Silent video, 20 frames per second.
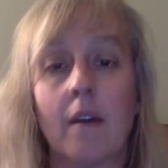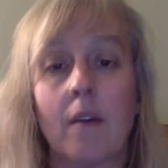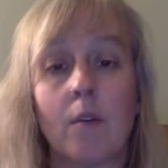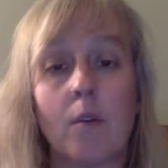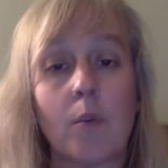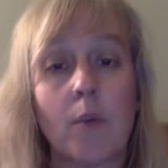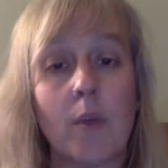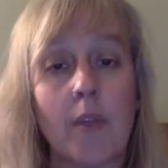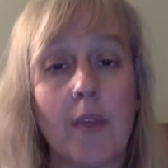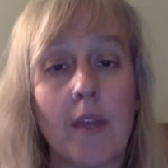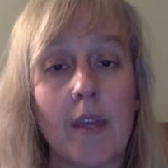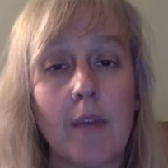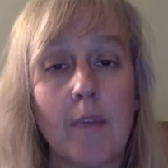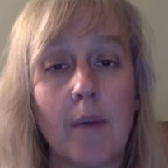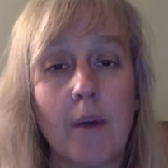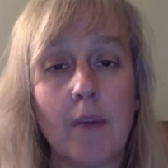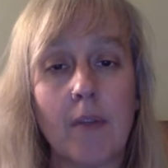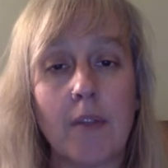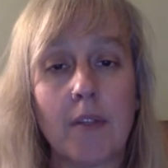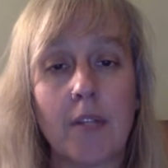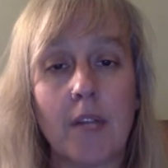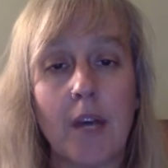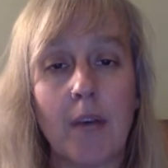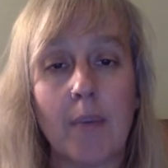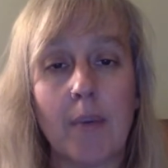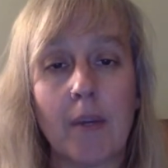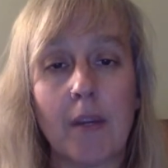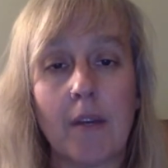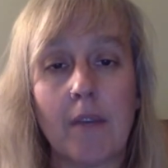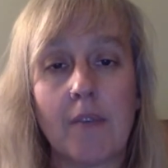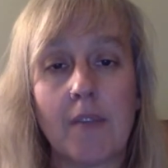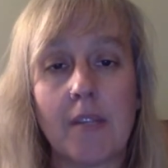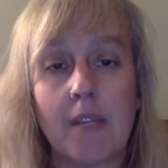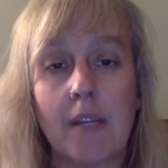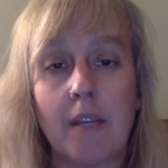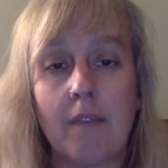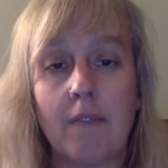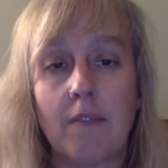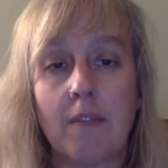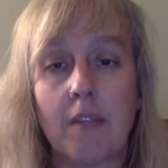When we think about the topic of
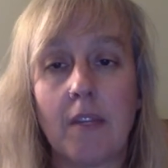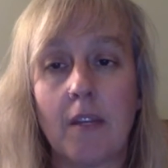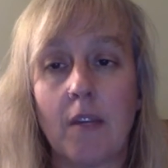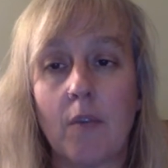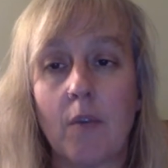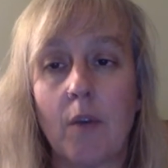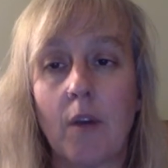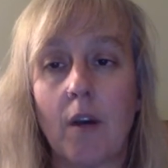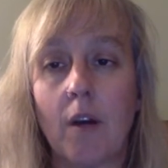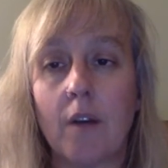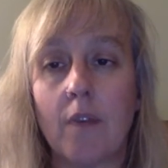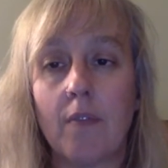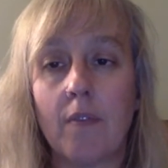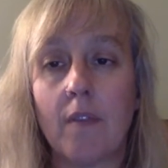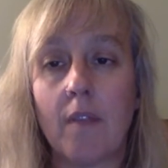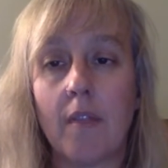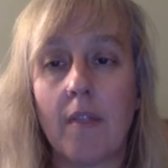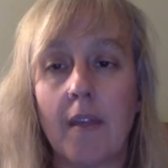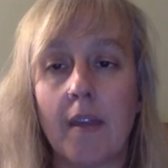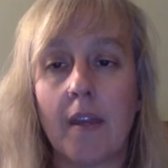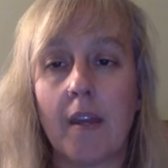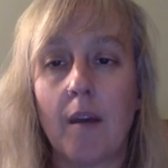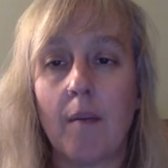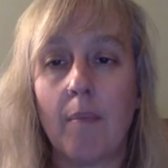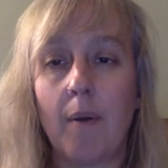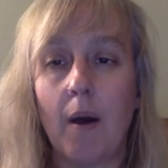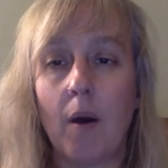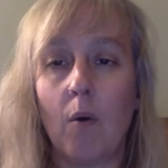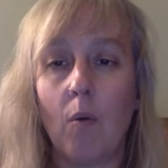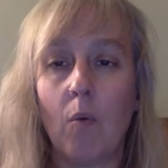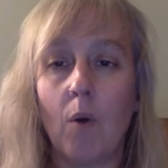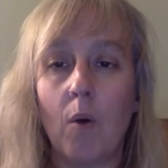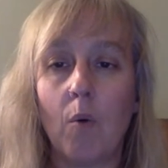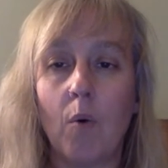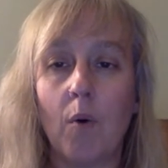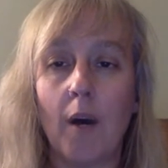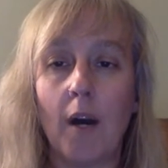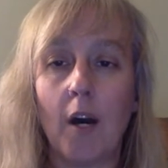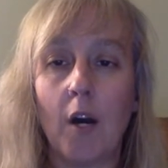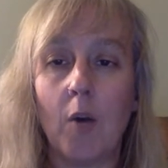safety, we often think about what
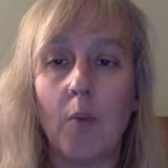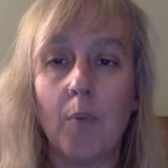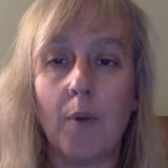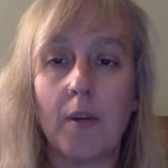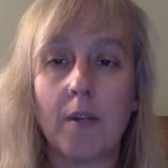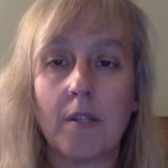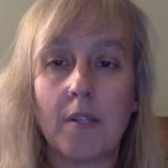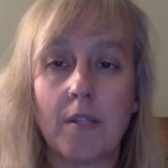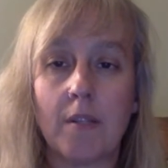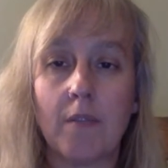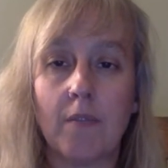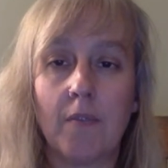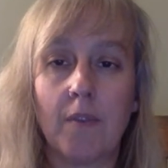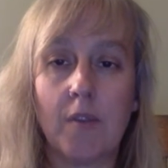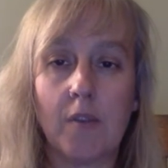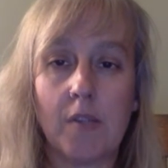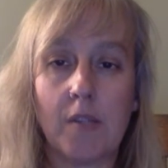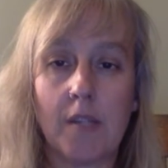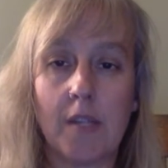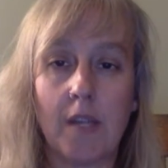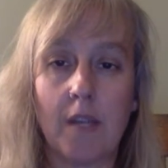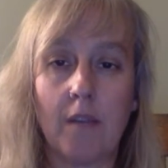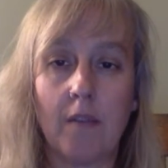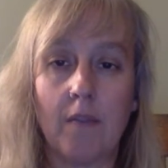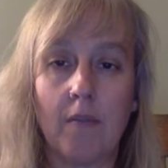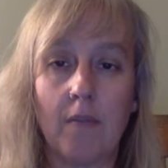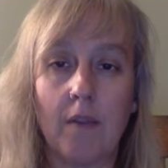will help us to feel safe,